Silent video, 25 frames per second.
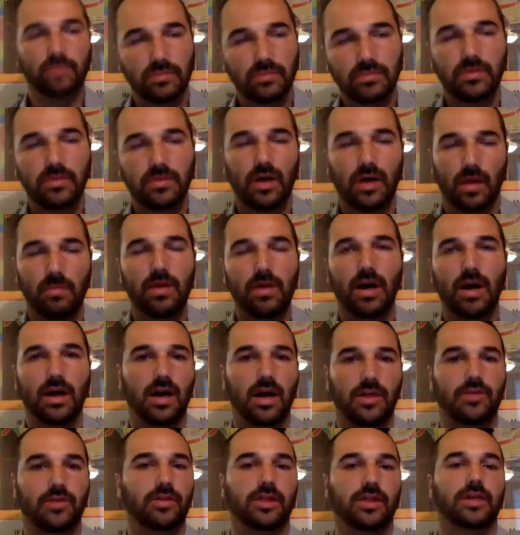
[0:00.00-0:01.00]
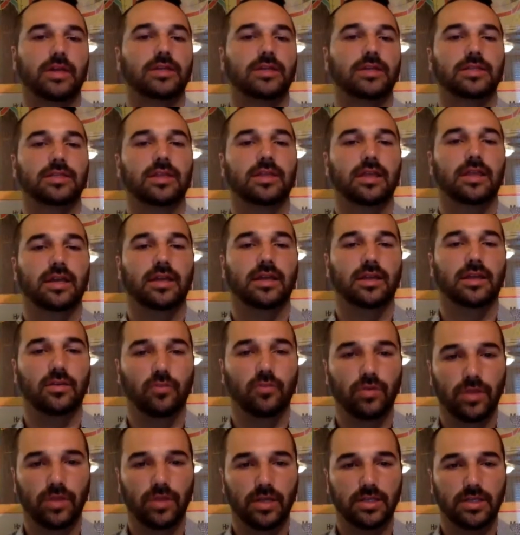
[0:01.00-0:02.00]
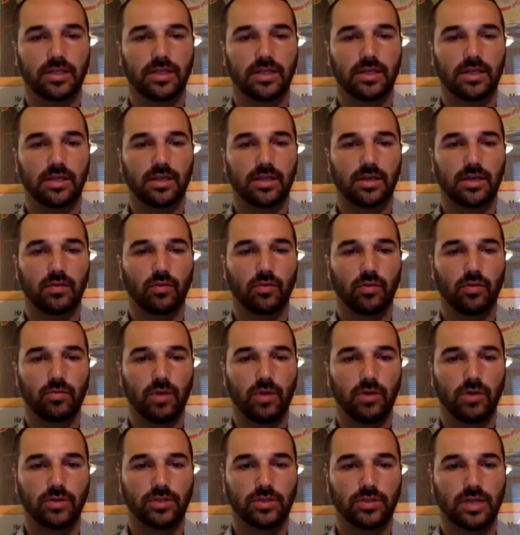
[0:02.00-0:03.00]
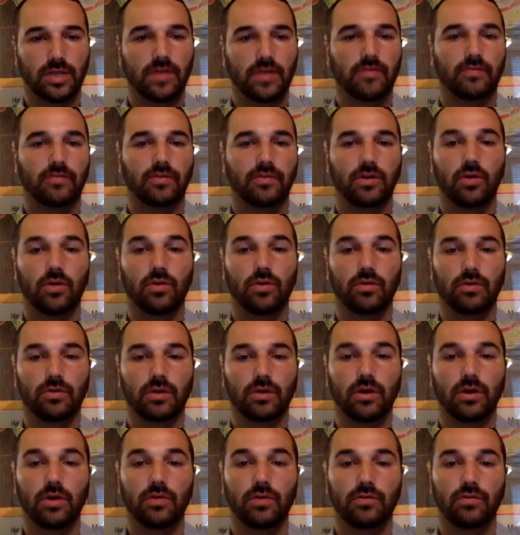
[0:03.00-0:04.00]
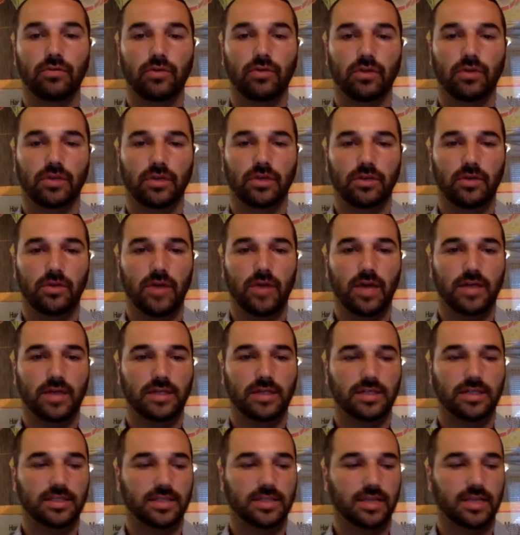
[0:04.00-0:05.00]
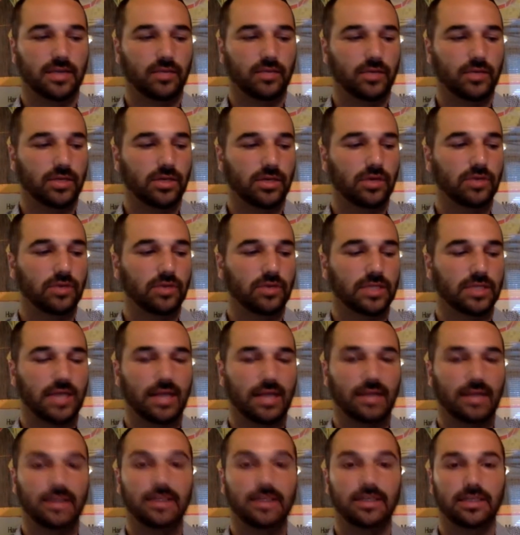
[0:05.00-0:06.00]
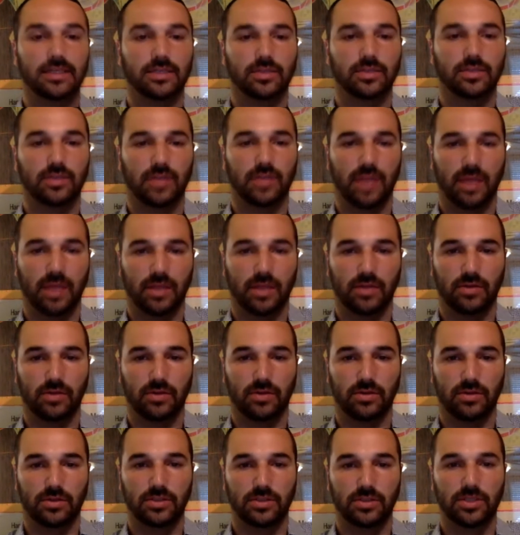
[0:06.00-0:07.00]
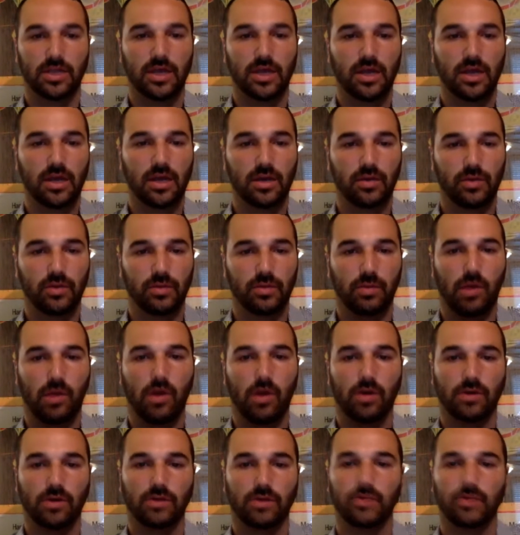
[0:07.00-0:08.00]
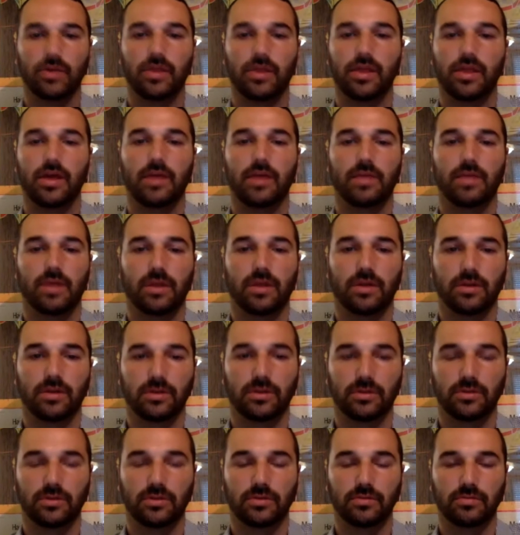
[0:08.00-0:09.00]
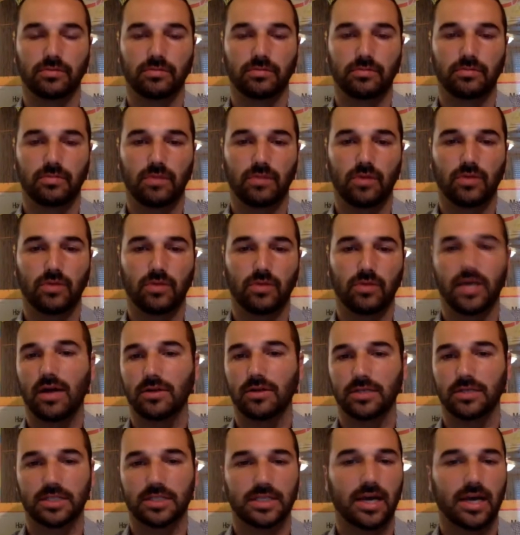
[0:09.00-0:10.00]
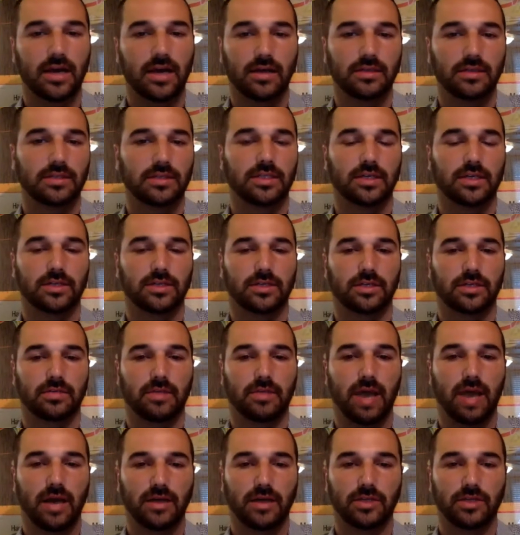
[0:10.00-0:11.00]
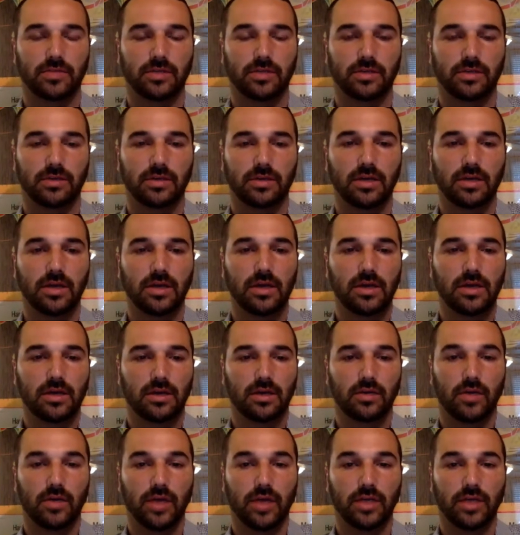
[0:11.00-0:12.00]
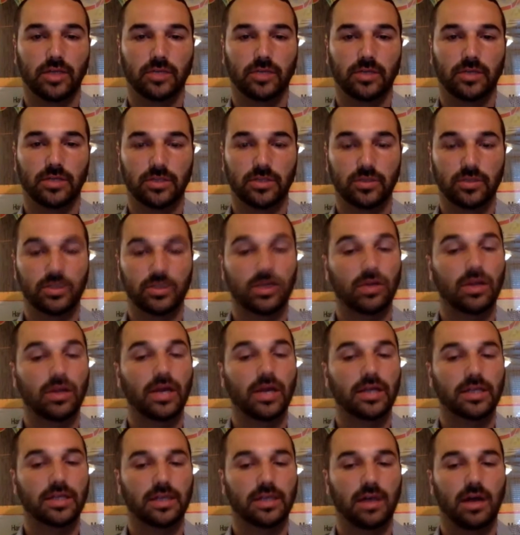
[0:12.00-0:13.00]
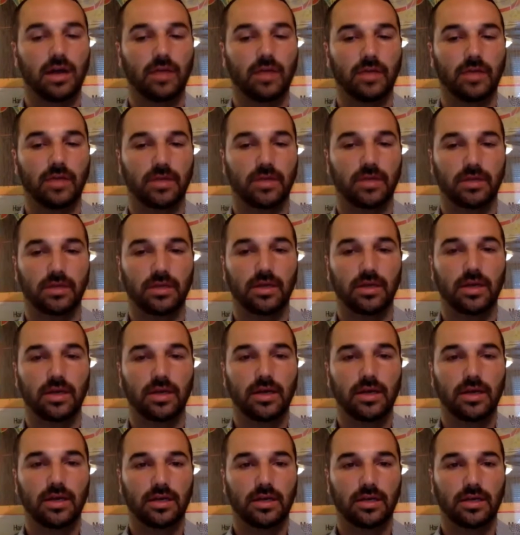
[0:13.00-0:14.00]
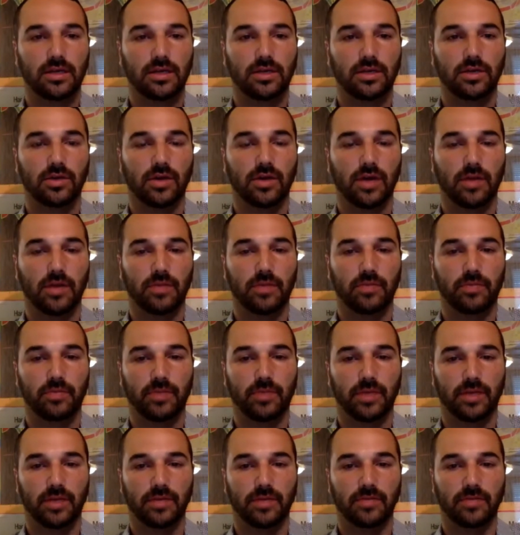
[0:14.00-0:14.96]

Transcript: among other things, the thing that we're most sort of known for in the US is that we don't sign leases with landlords. We partner with them under hotel style, essentially, management arrangements, which are less common in Europe, but